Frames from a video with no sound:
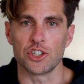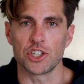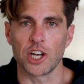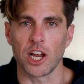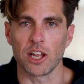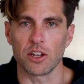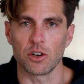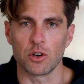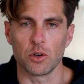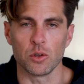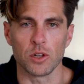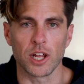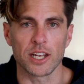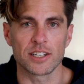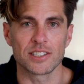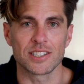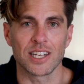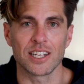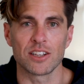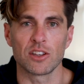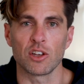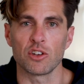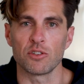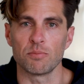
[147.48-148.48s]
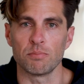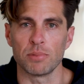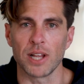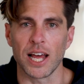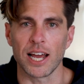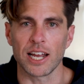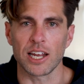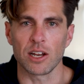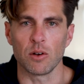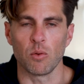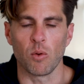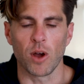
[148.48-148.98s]
Schaller, who likes to hit those
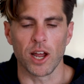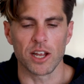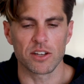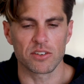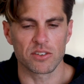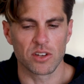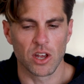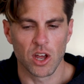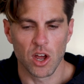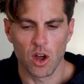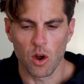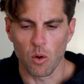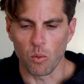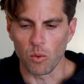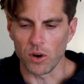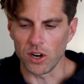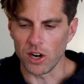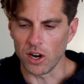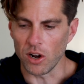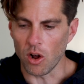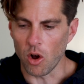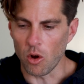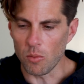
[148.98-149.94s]
black and whites where